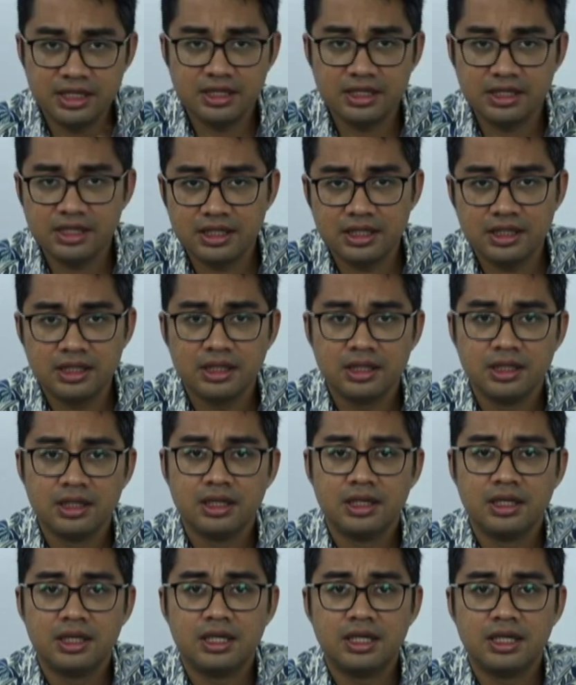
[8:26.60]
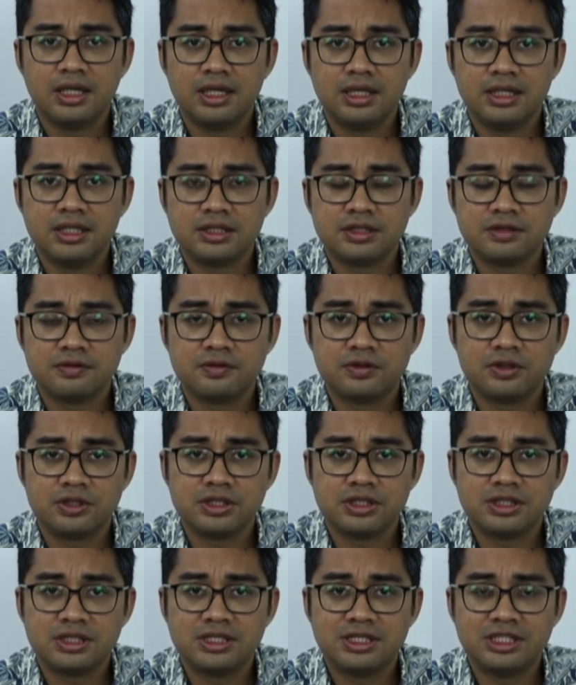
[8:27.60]
idea is, of
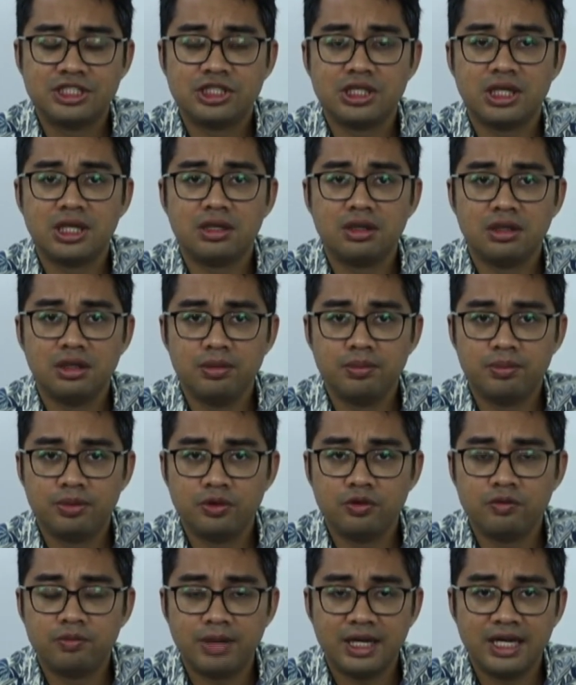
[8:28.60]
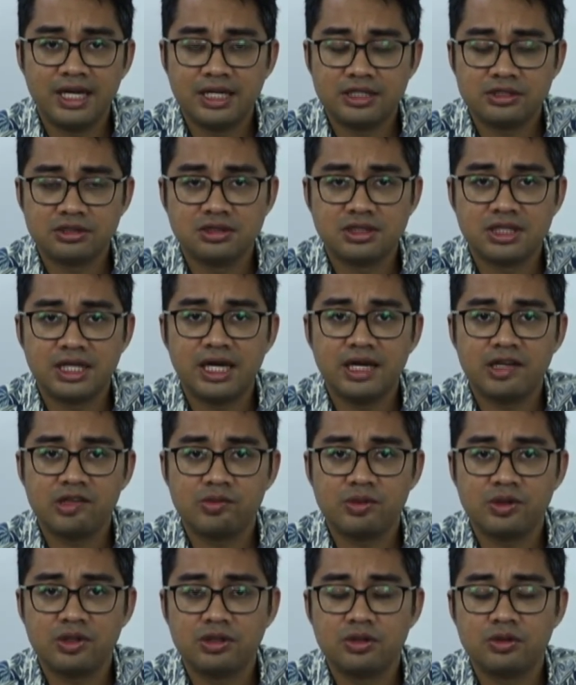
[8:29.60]
course, the general improved bilateral ties
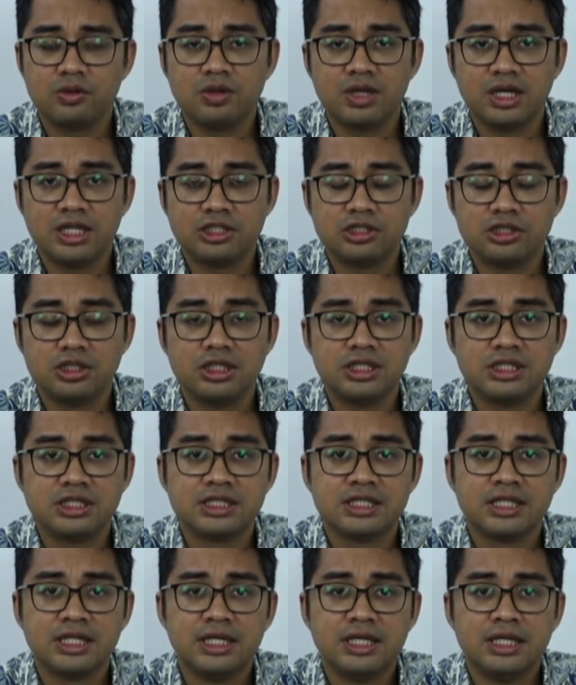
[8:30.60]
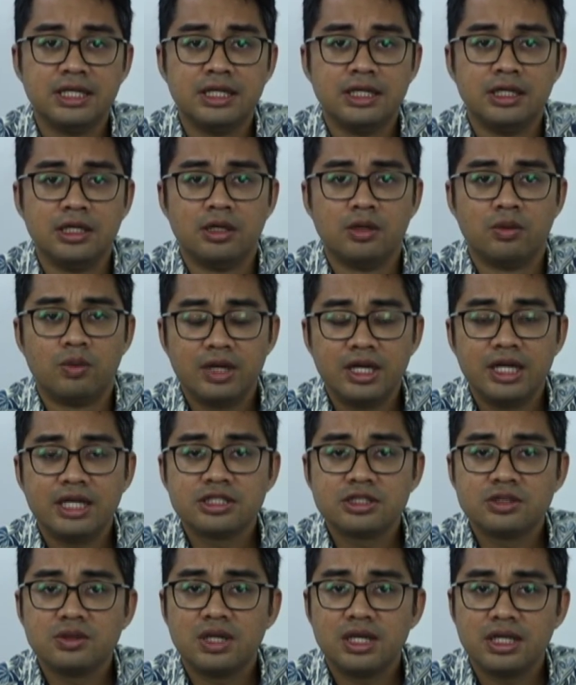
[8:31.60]
between the two countries. One
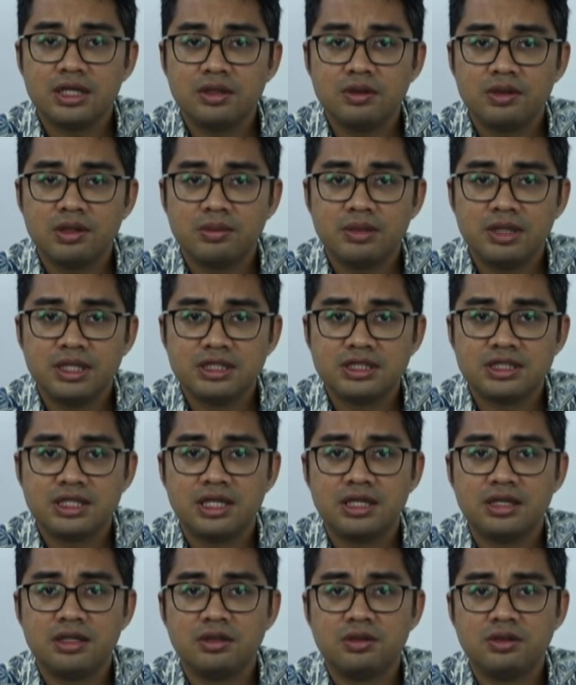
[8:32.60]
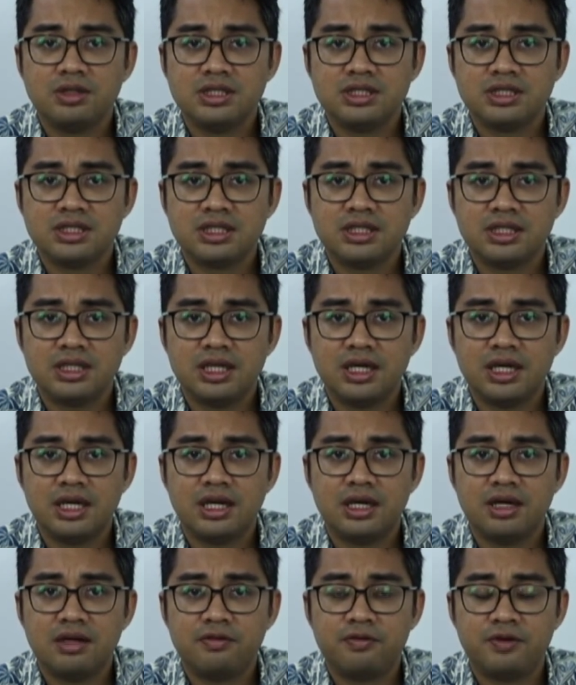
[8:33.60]
has to argue that Malaysia and Indonesia
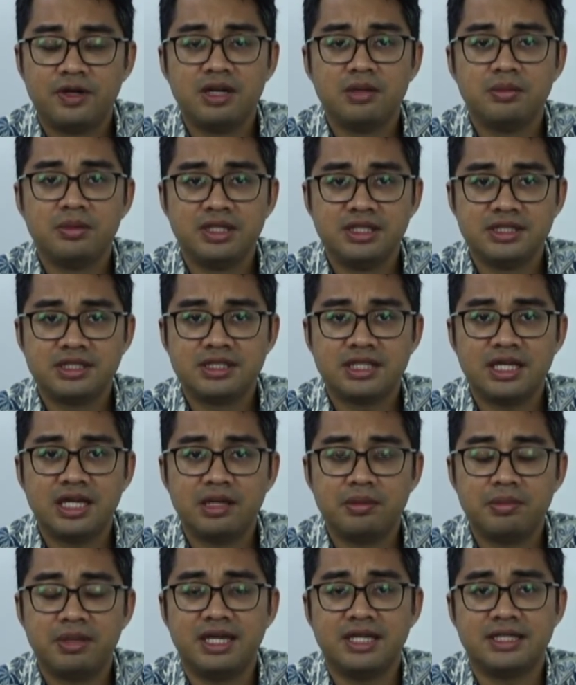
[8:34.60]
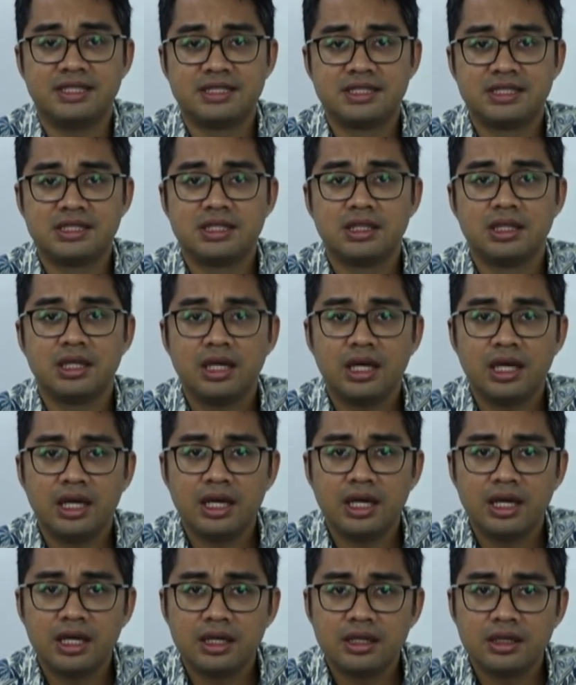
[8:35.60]
are frenemies at best
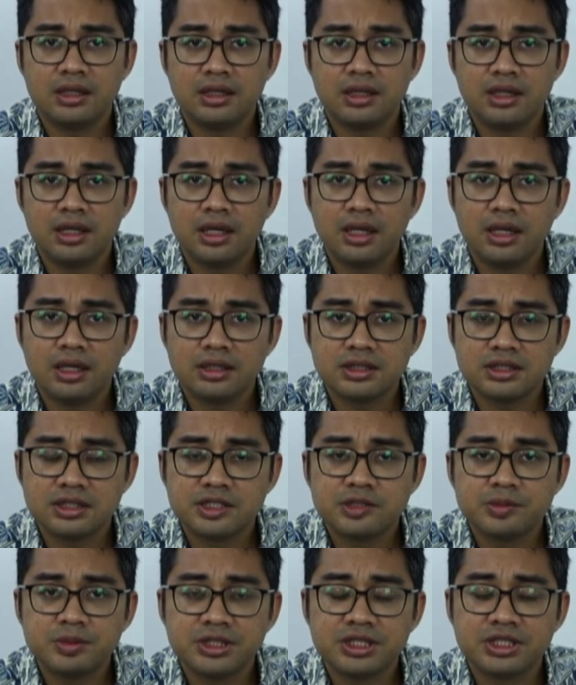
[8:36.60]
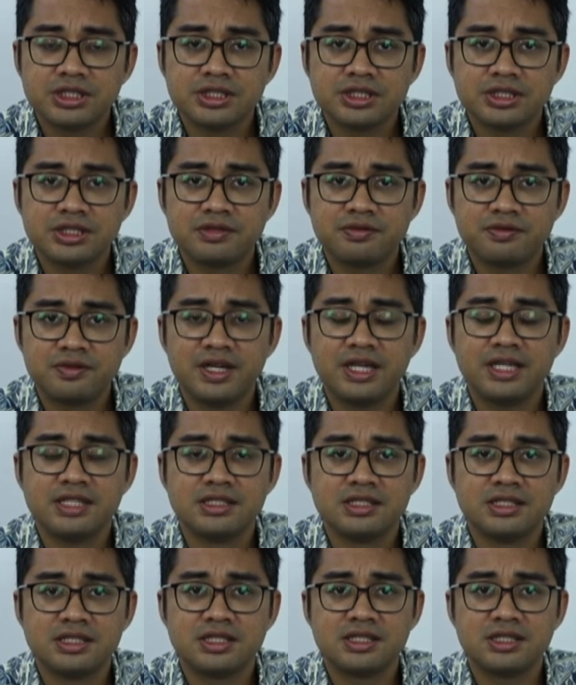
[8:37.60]
and suspicious
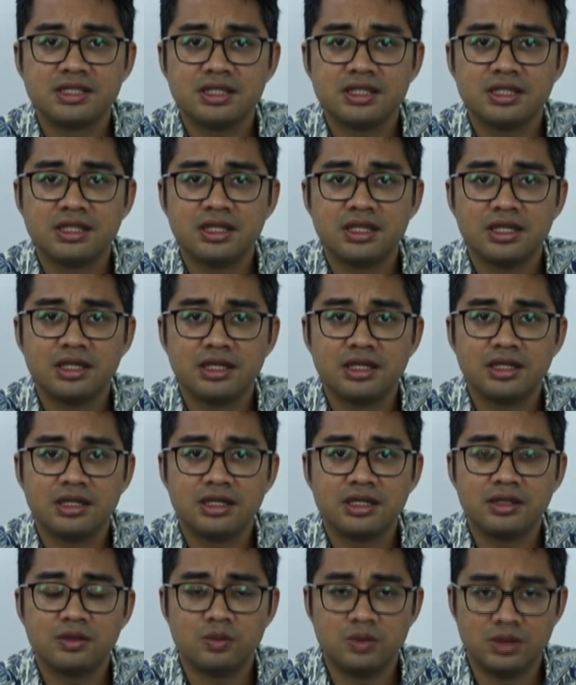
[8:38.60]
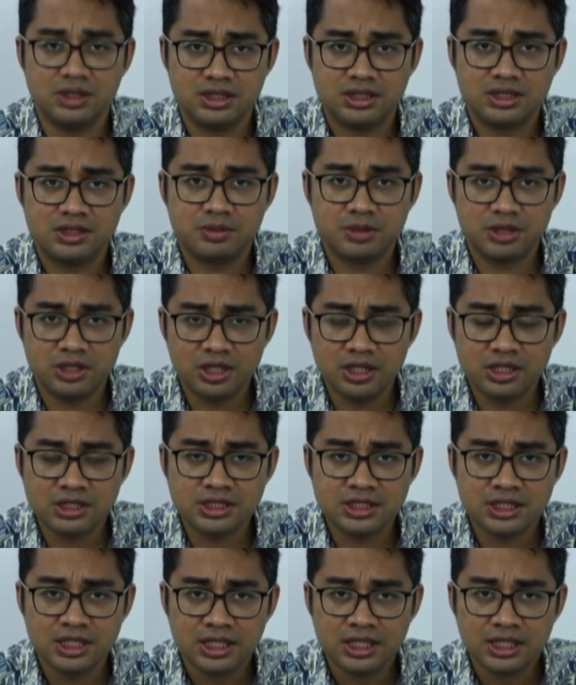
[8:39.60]
friends at the worst,
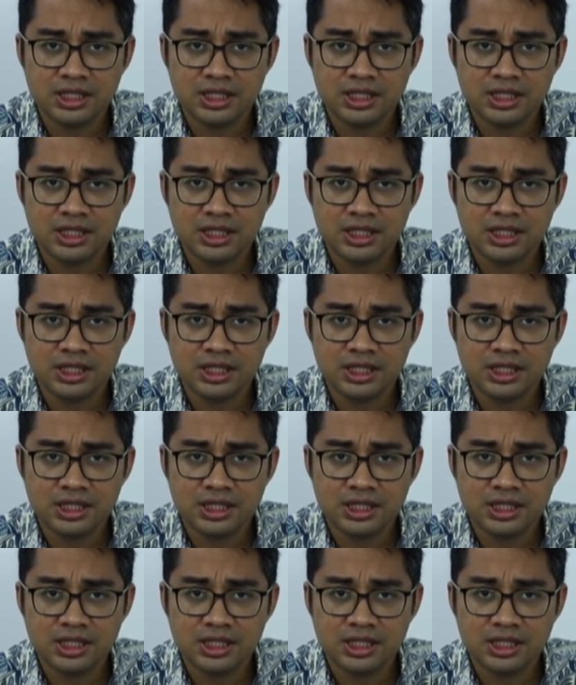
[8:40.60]
because